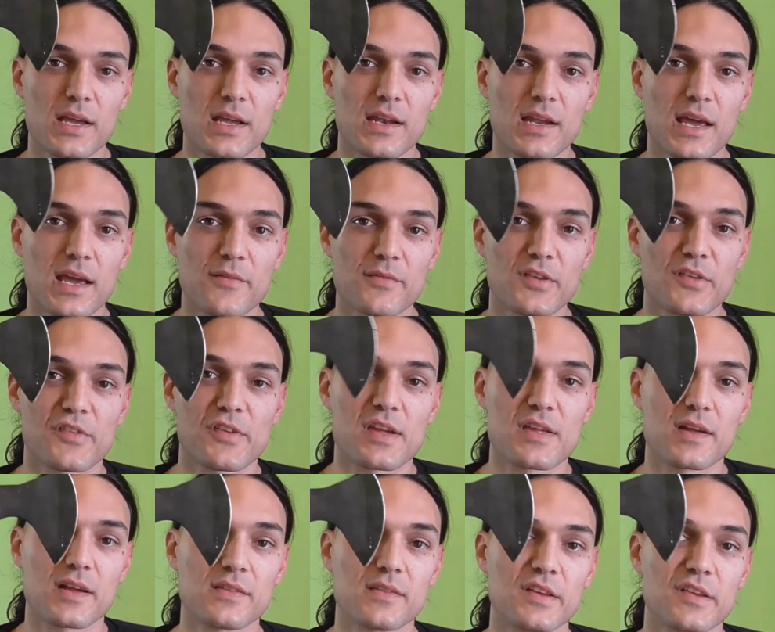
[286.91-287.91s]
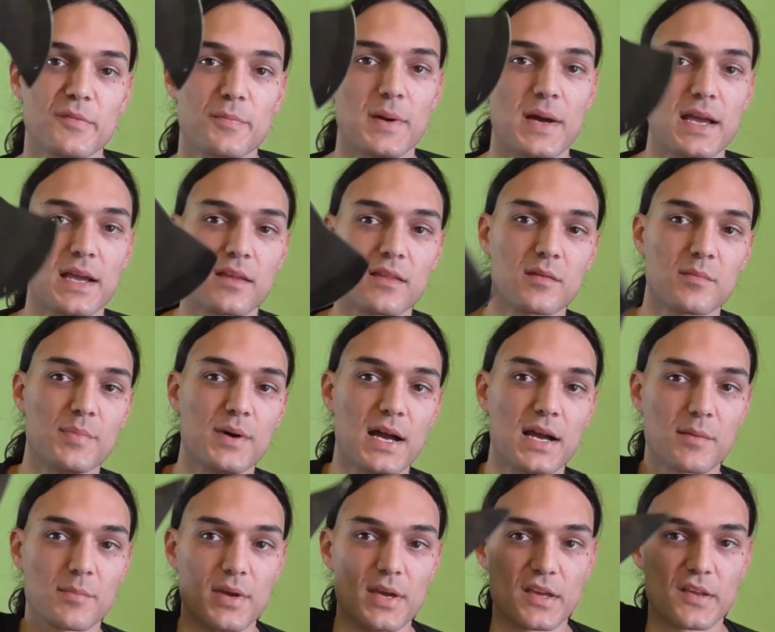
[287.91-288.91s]
and I have to say that this spike in the
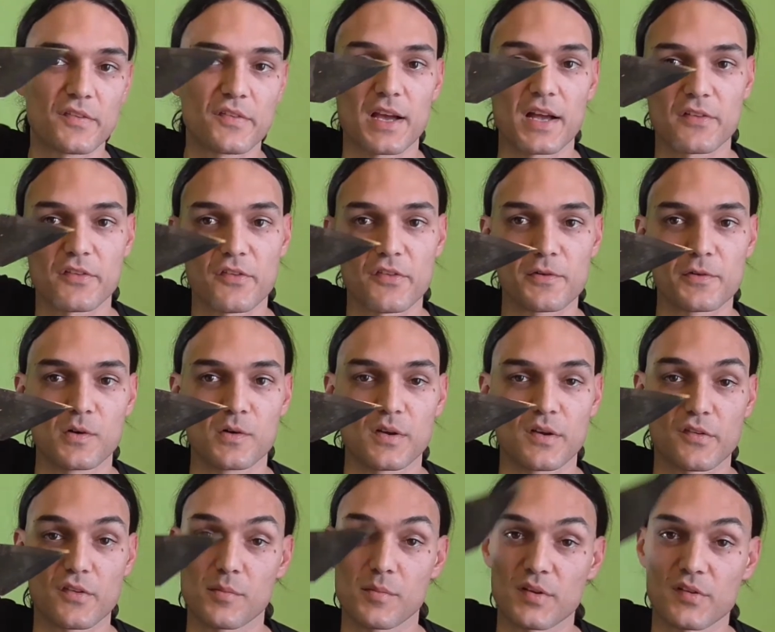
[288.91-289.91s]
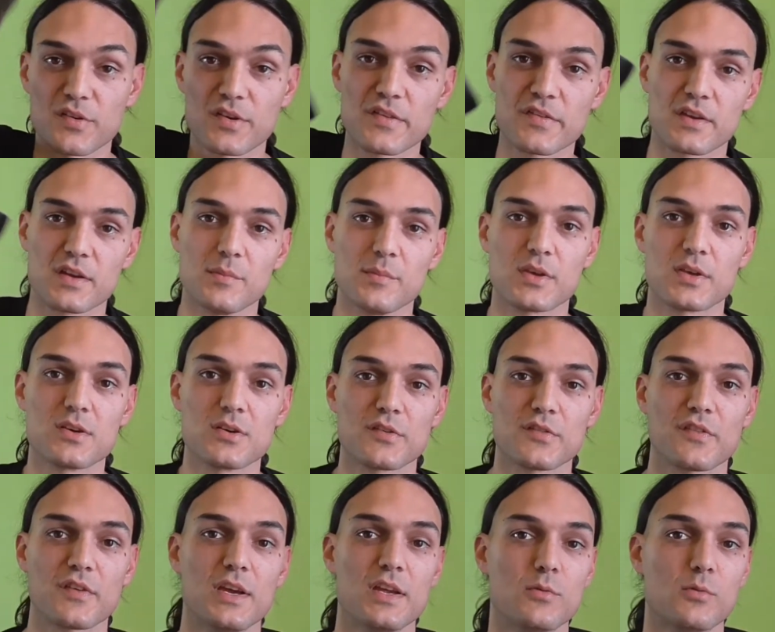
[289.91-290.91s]
back makes hatchet throwing so much easier
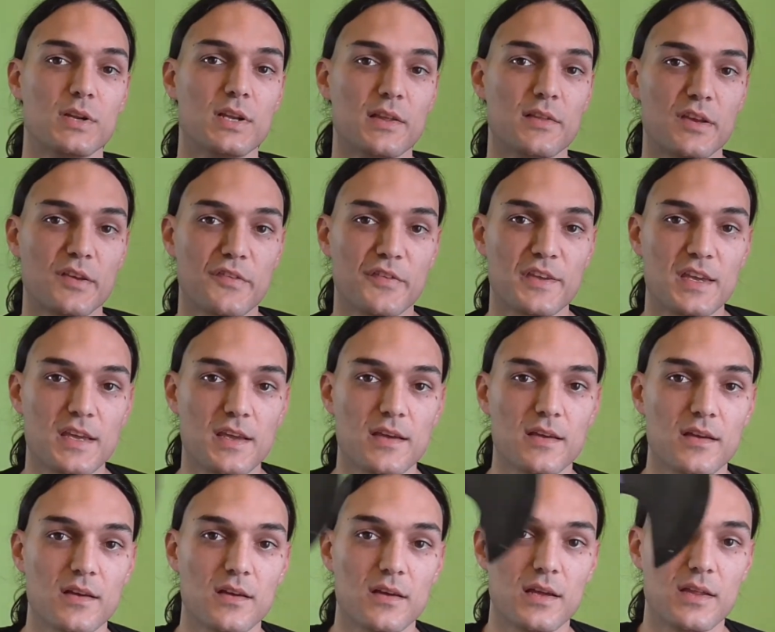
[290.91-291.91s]
because it would either stick